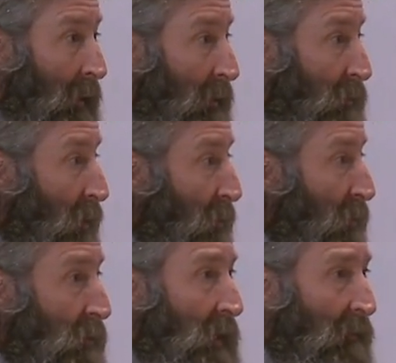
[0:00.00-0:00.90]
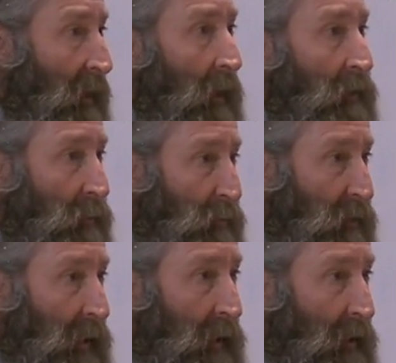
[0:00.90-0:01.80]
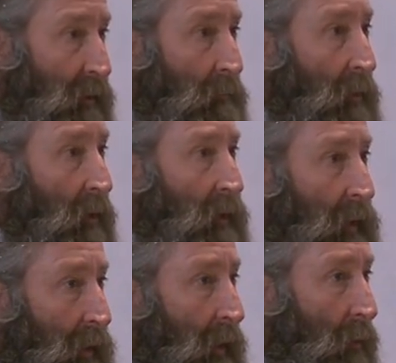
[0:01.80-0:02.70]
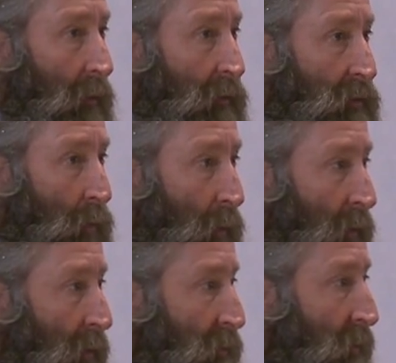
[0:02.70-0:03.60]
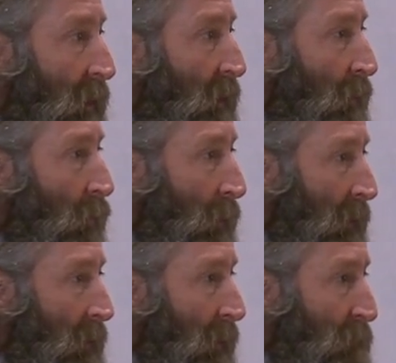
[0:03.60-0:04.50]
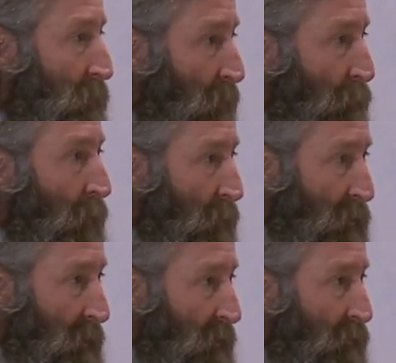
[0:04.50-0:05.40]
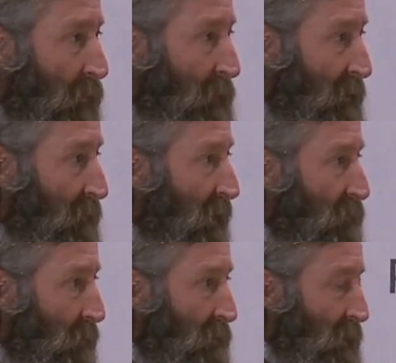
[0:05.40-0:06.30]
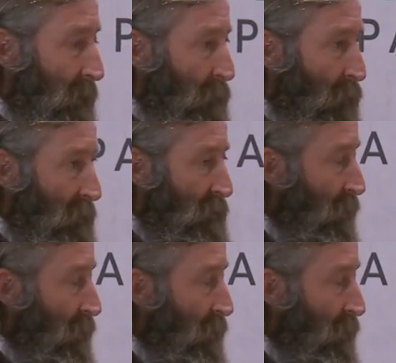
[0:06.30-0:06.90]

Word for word: And so you just have to understand the market and how all this works when it comes to approaching this from an investment standpoint.